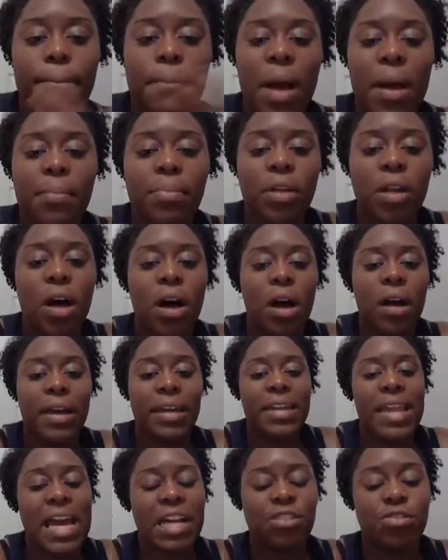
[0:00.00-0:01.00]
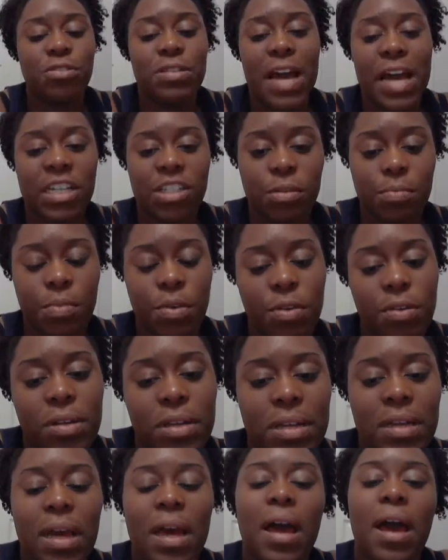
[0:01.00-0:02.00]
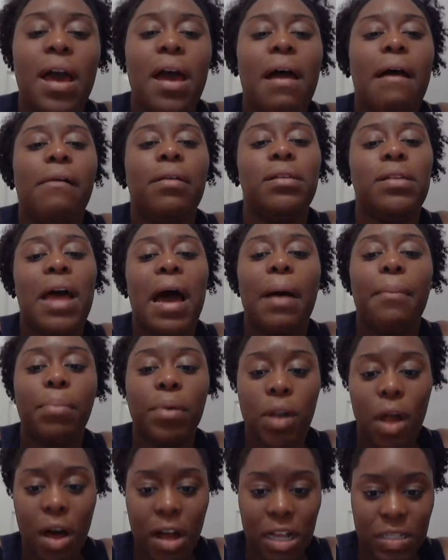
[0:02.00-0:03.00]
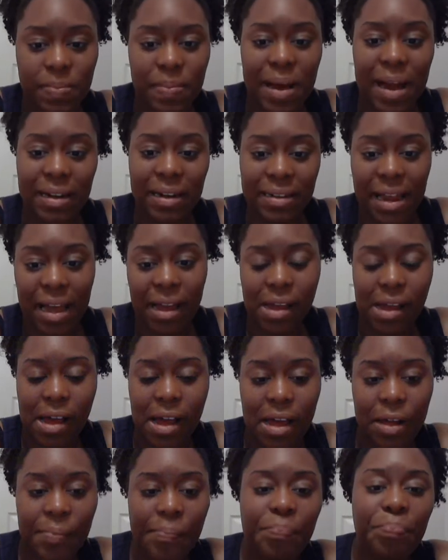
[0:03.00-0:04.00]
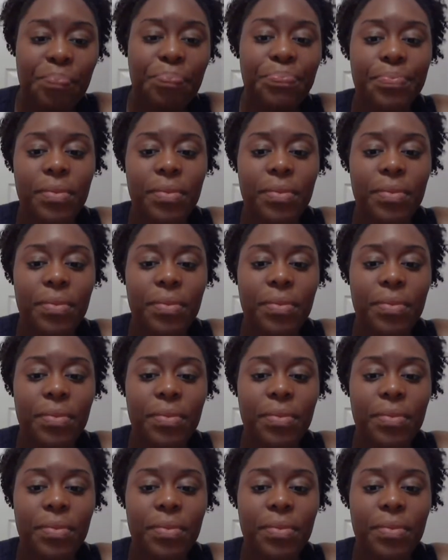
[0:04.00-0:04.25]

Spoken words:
my blog, naturalNaijabeauty.blogspot.com.